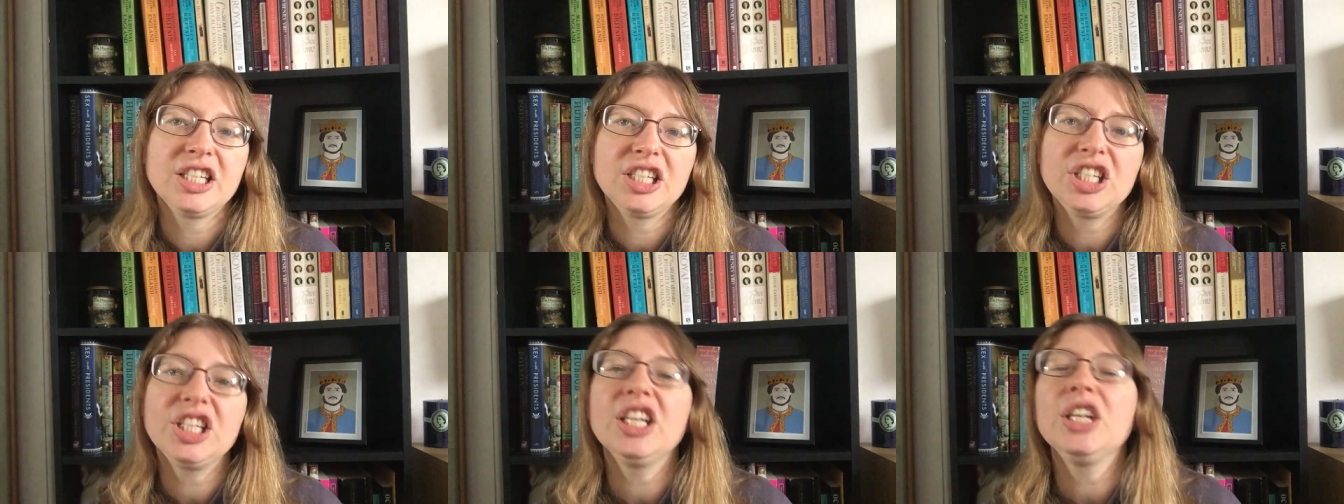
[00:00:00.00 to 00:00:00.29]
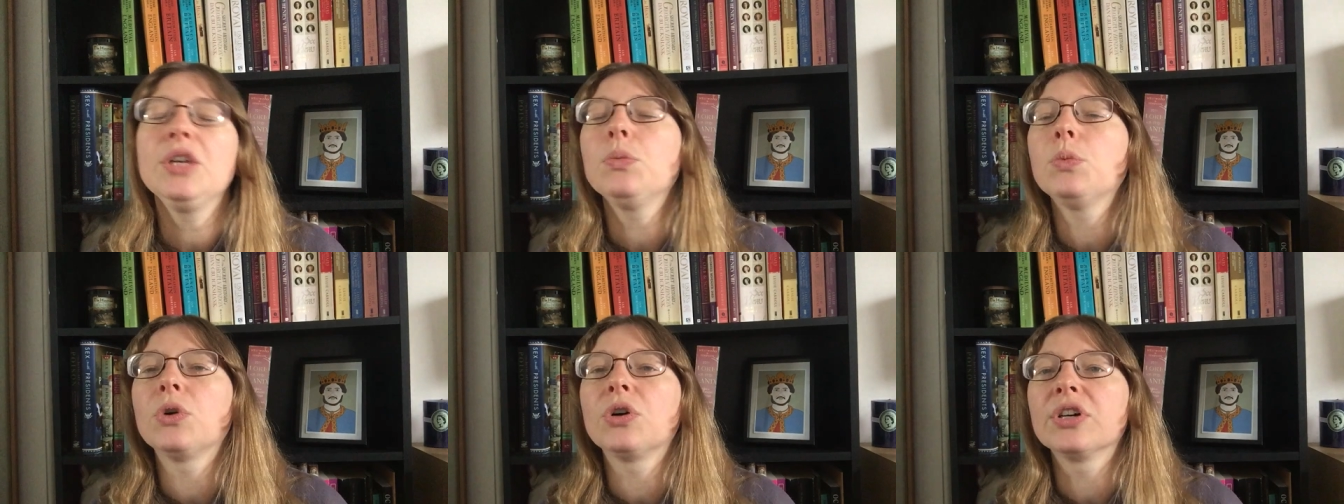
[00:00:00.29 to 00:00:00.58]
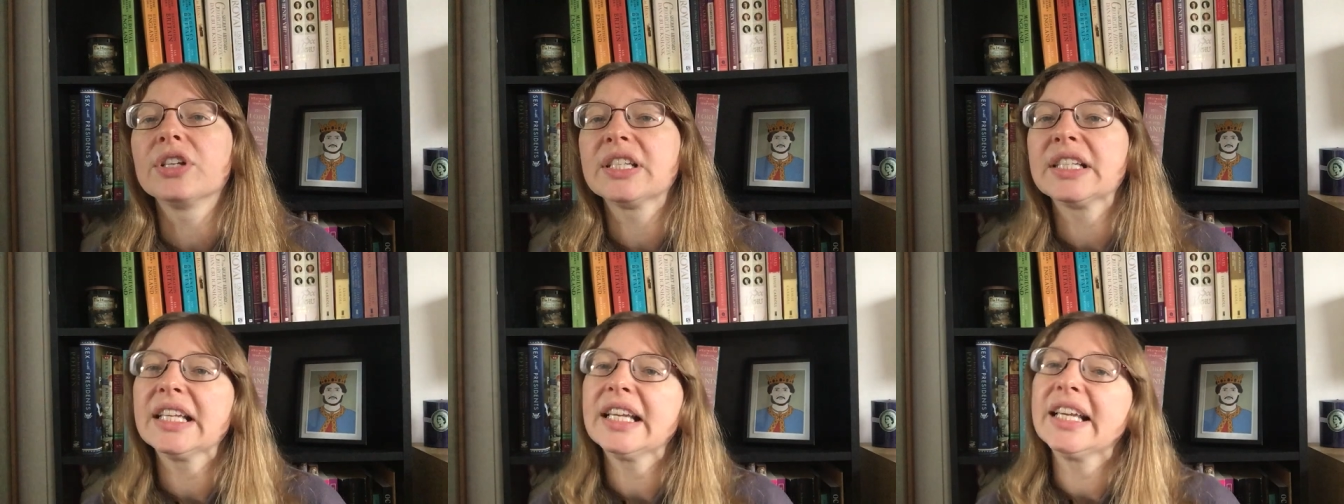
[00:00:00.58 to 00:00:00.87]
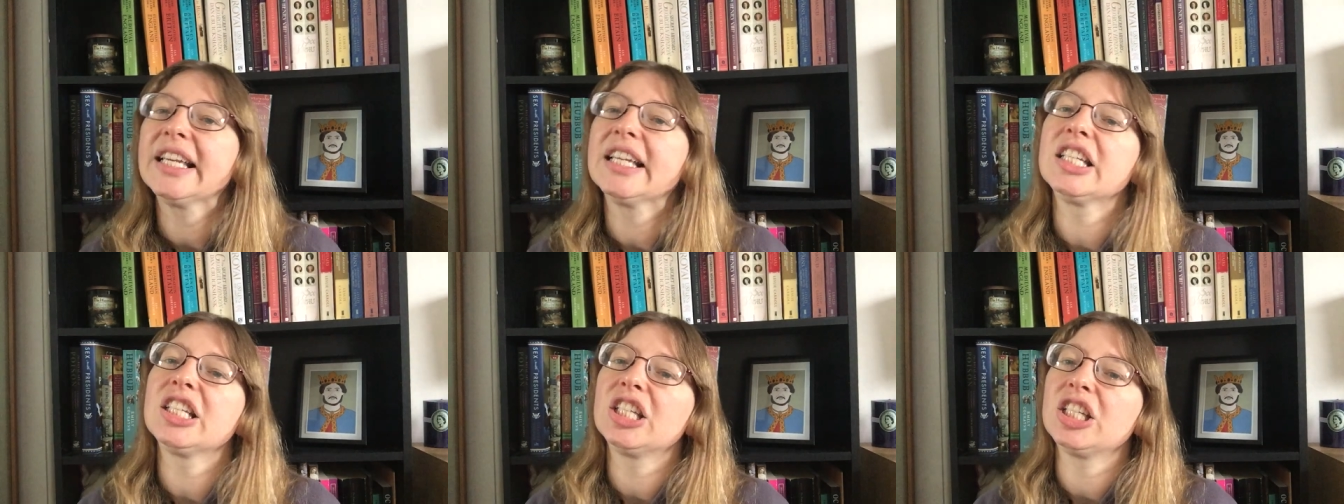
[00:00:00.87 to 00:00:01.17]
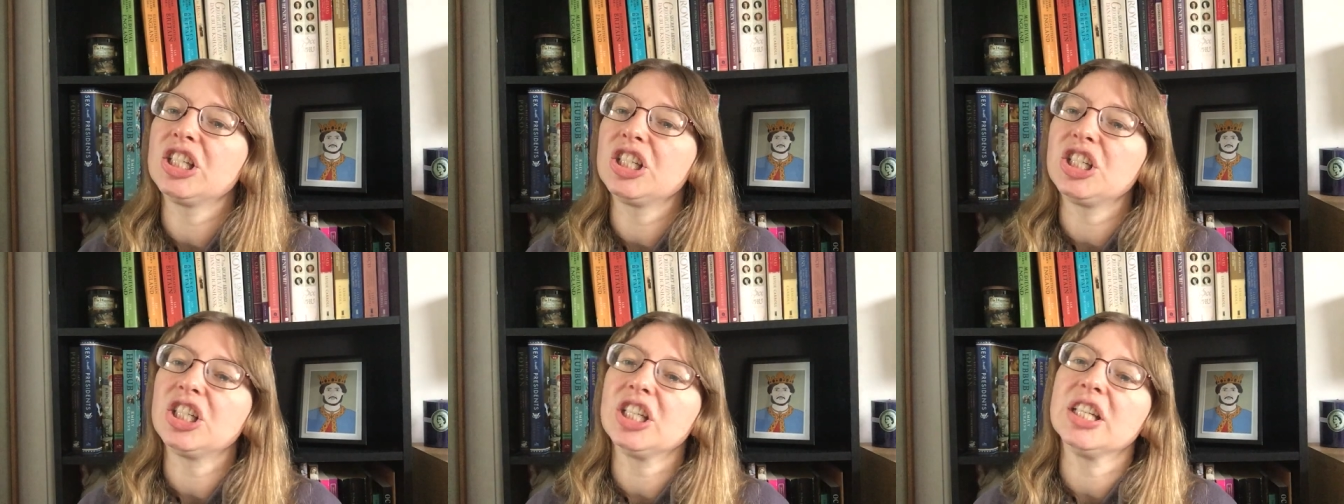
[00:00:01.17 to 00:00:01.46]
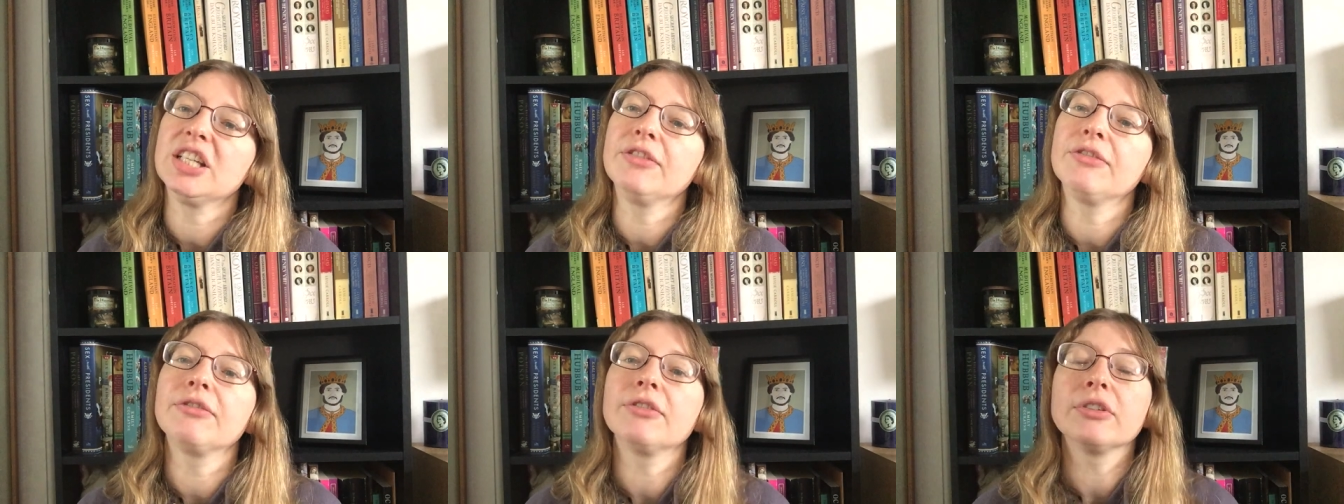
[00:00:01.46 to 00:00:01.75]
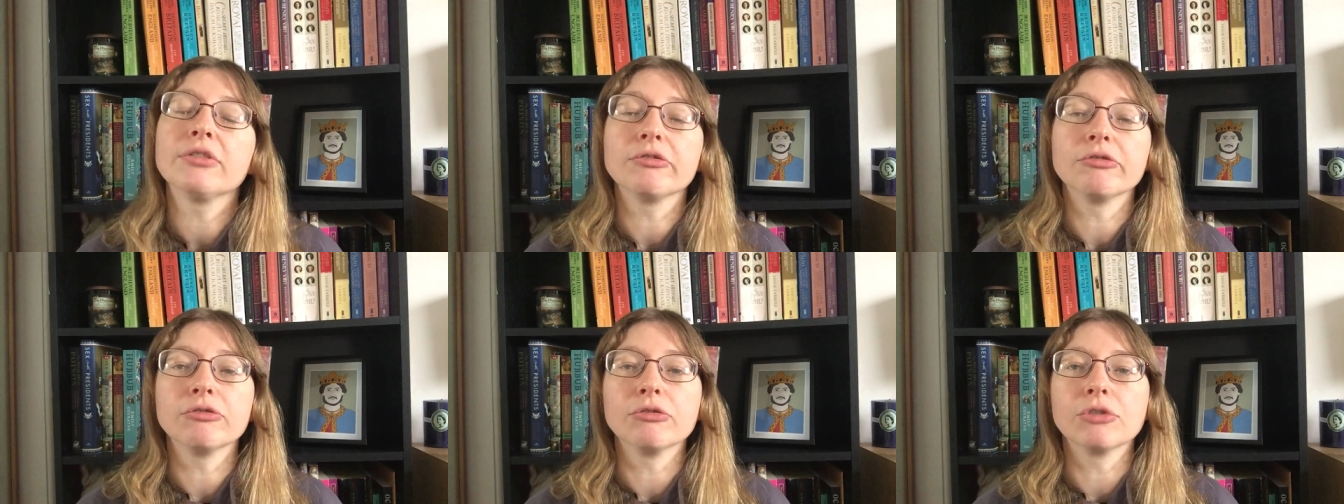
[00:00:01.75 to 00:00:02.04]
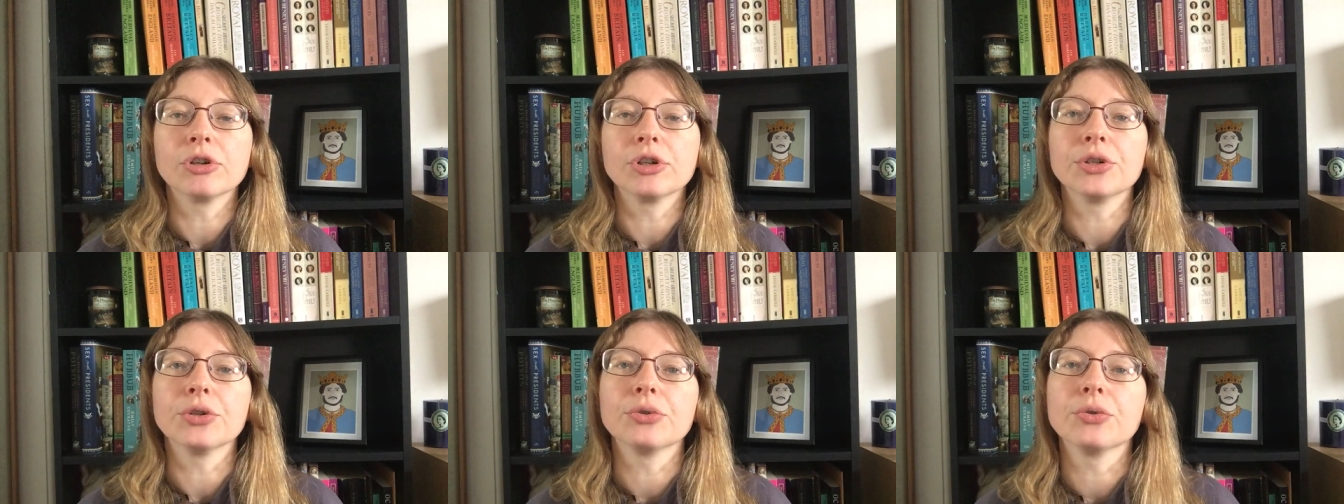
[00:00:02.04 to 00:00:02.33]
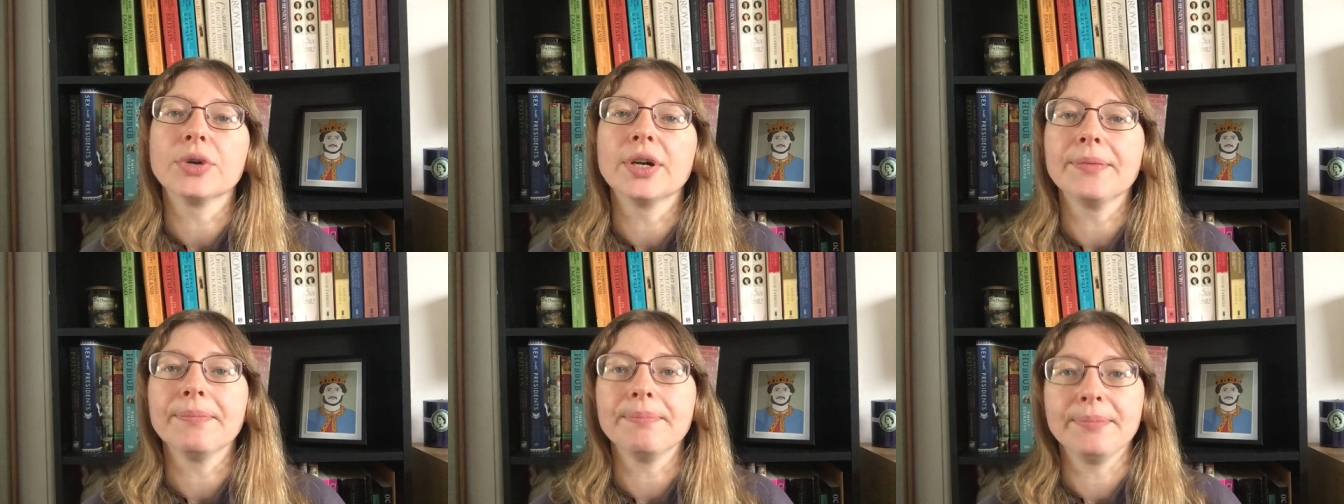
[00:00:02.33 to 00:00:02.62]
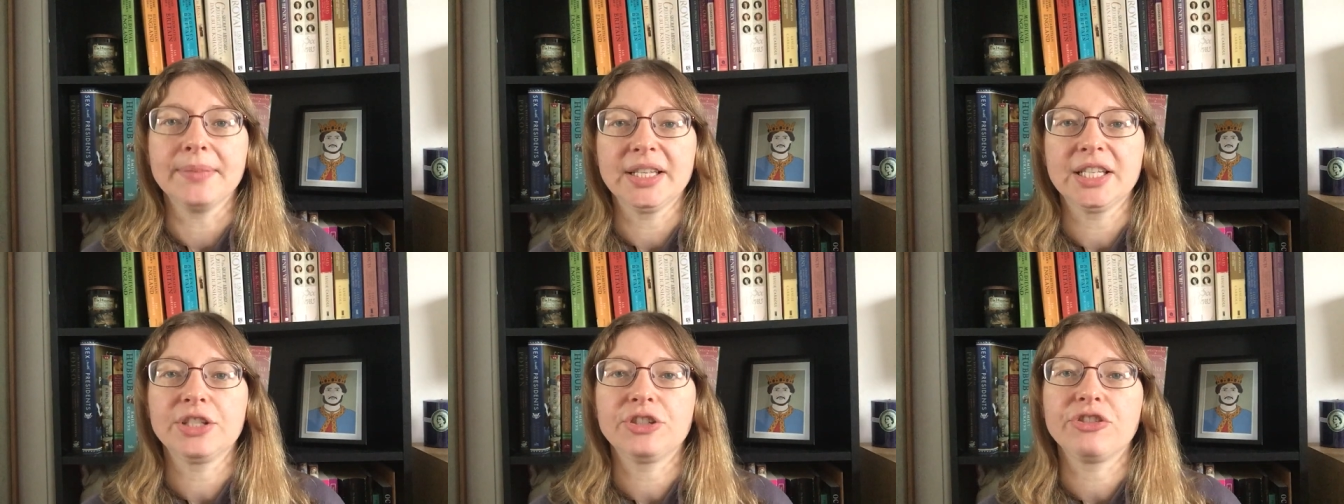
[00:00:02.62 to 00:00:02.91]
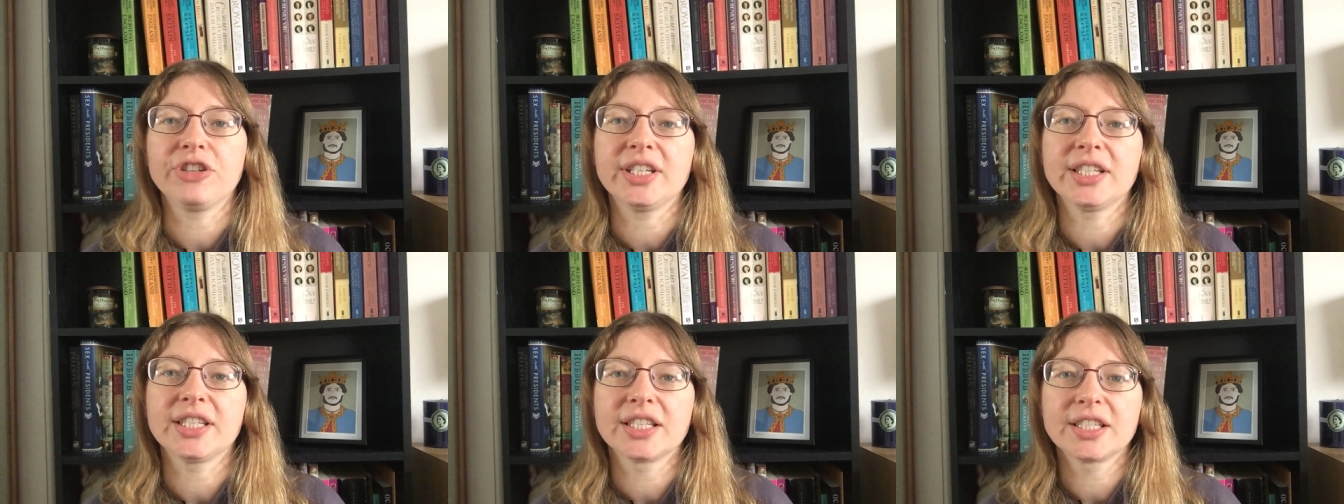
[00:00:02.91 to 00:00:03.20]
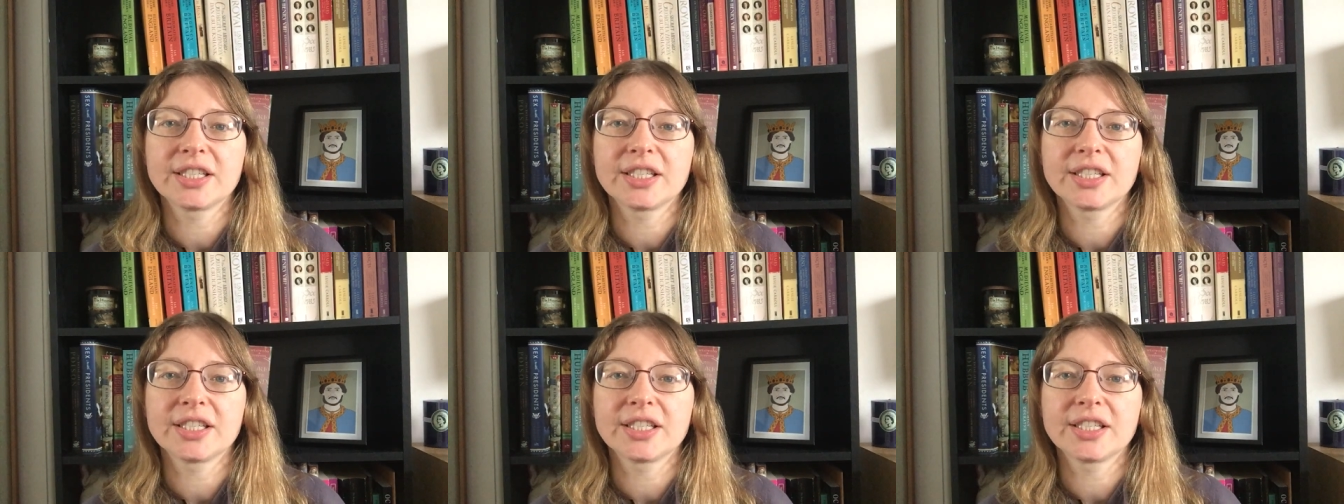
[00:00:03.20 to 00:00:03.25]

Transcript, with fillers: She was his chief royal mistress.